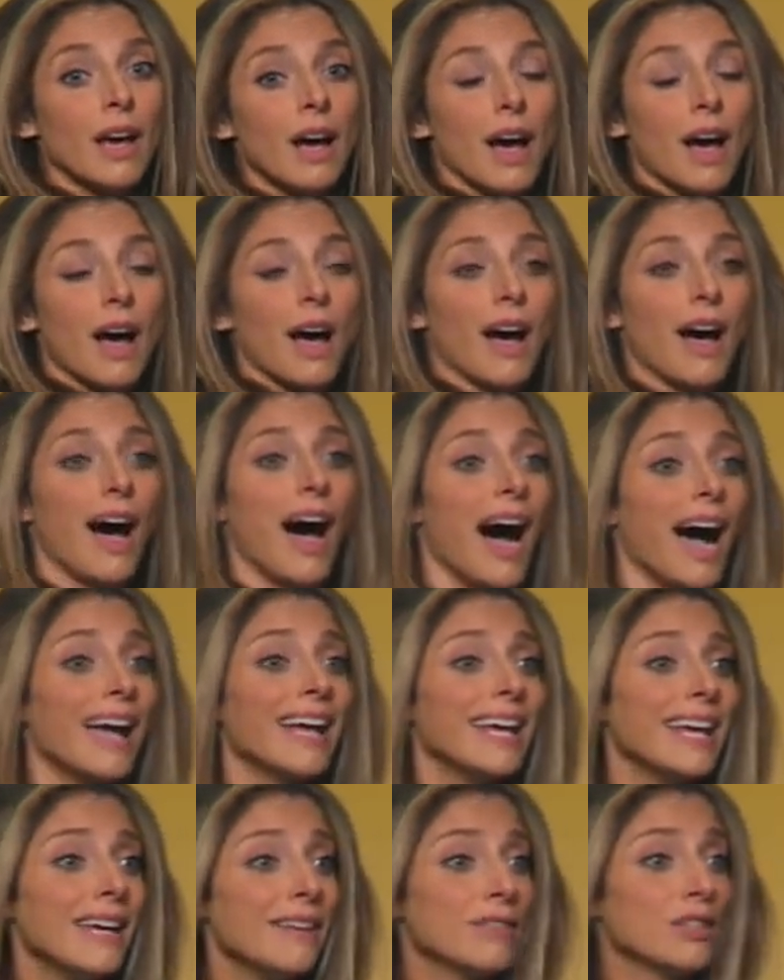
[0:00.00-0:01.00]

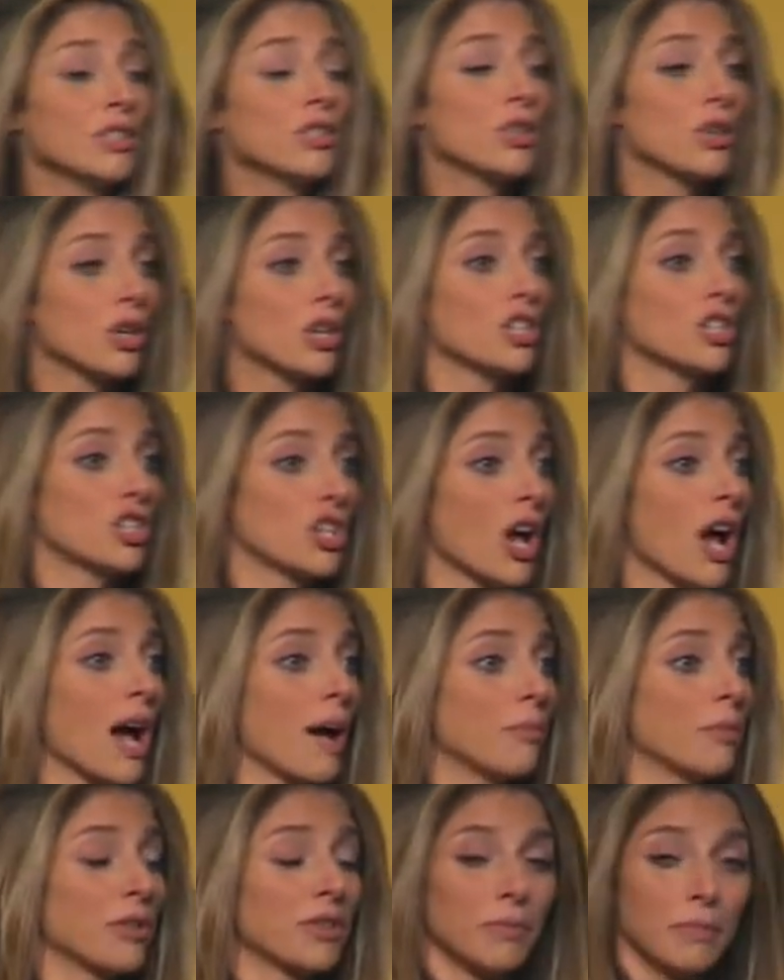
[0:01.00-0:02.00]
I even took a
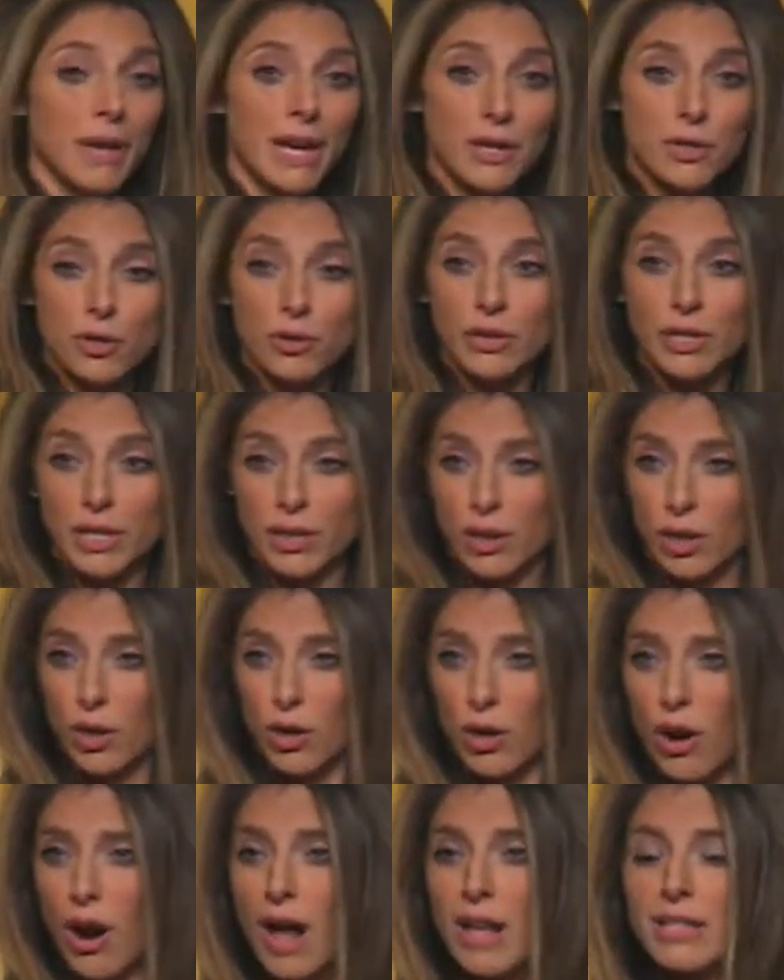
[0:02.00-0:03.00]
job with a Major League
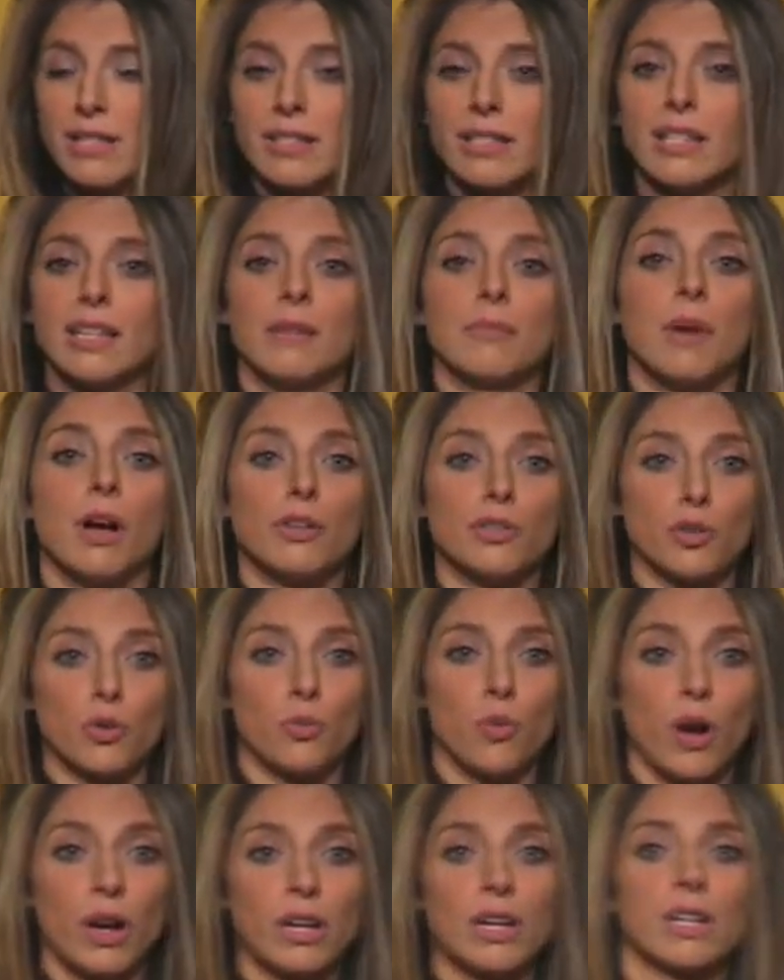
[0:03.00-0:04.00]
Lacrosse team under
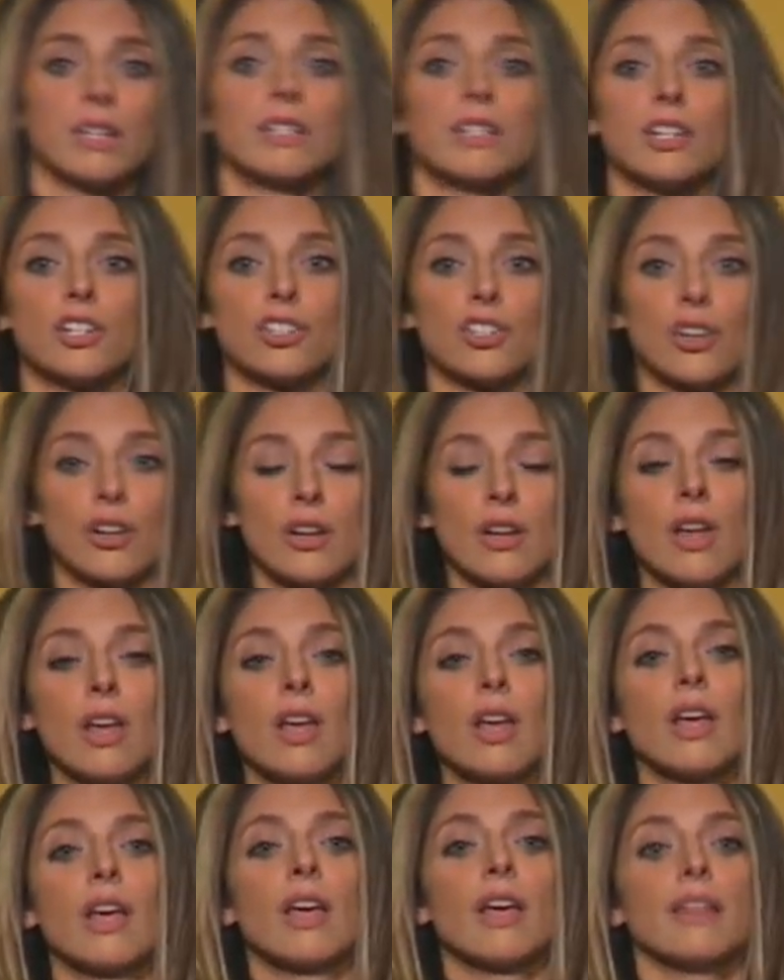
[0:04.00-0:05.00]
one condition.
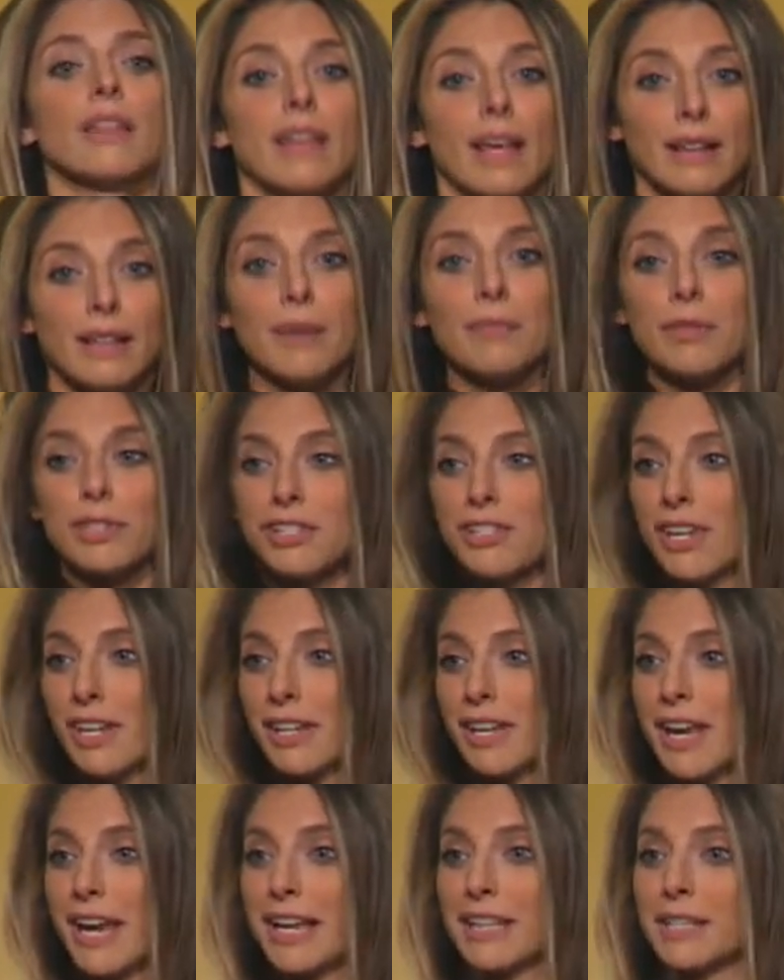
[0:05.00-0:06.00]
They let me
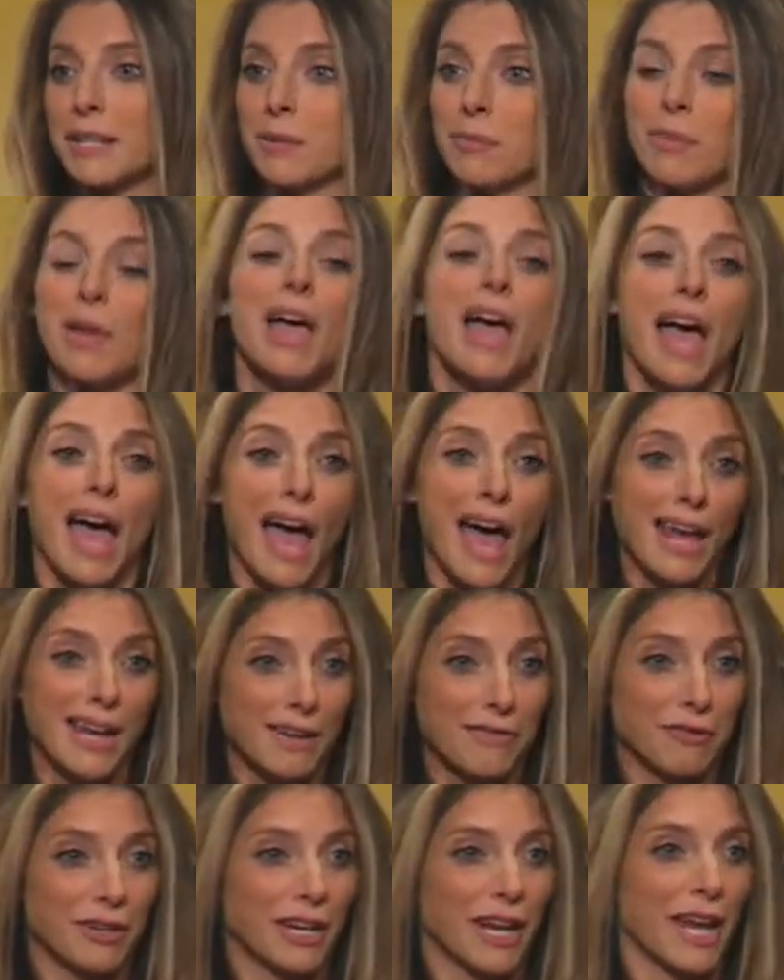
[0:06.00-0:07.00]
sing the anthem at
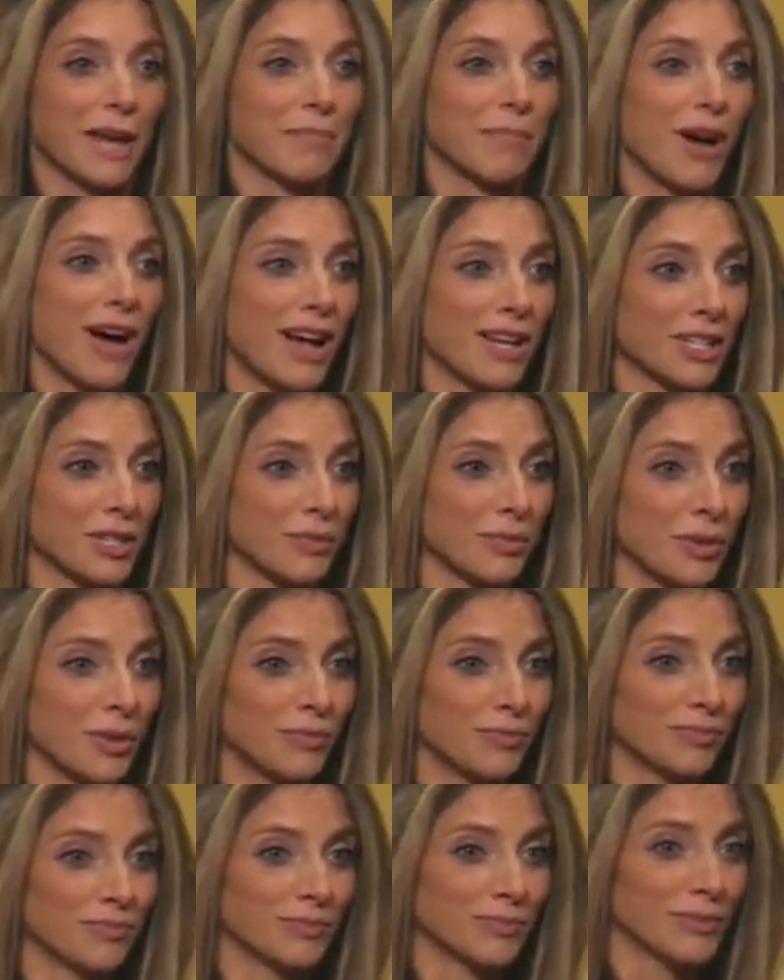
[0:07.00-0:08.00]
every game possible.
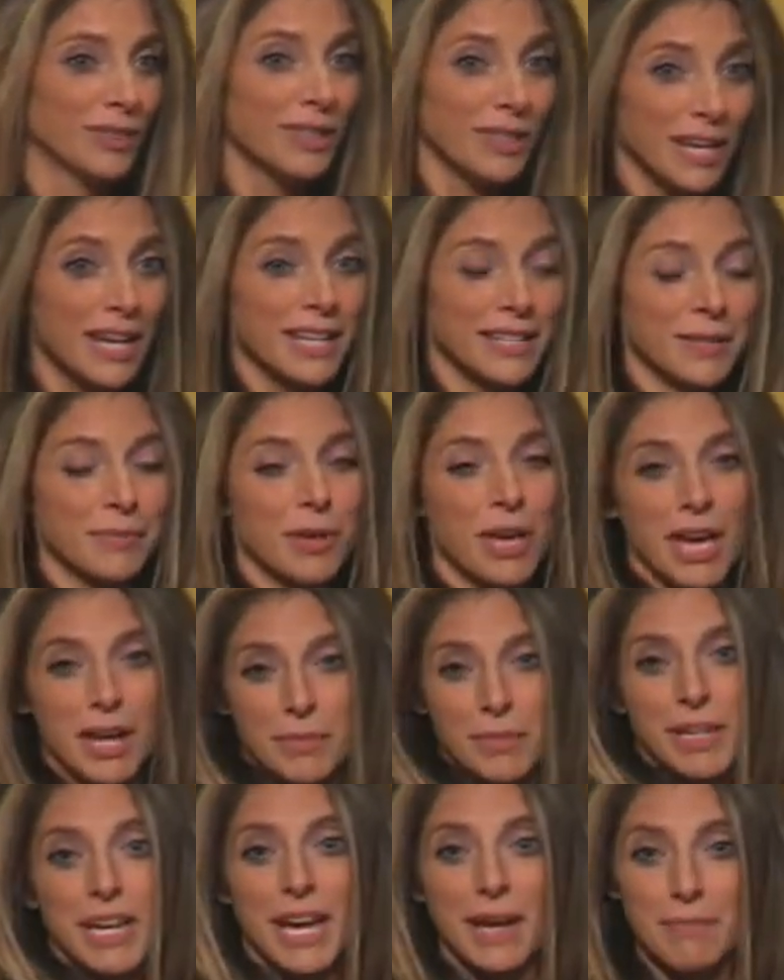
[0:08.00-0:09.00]
And the anthem kind
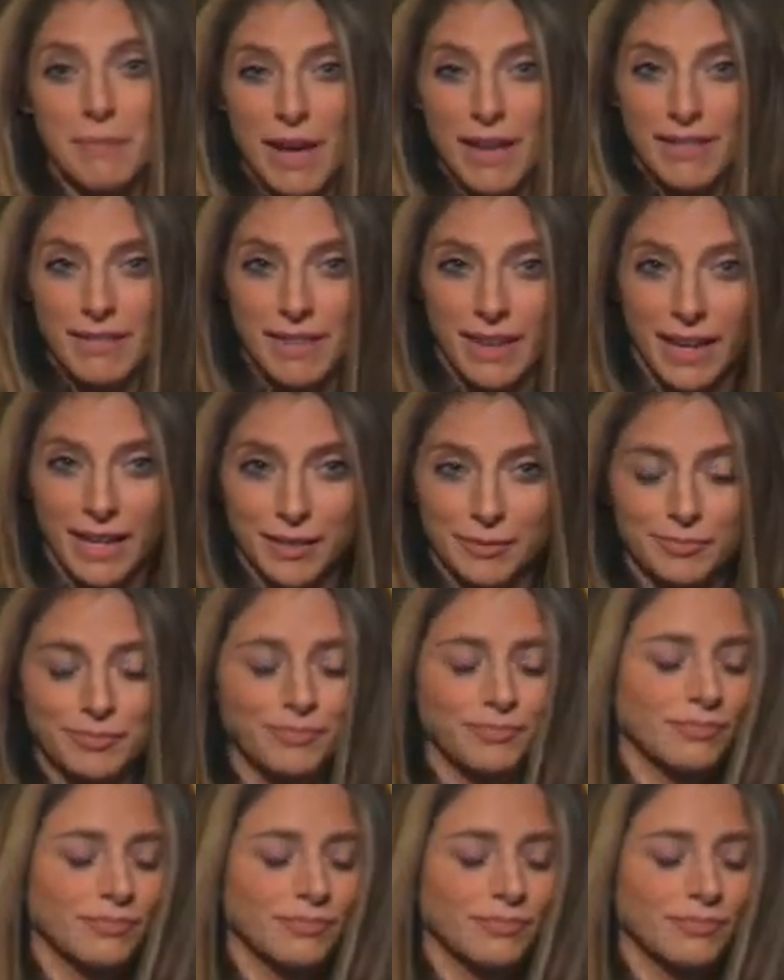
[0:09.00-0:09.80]
of became my thing.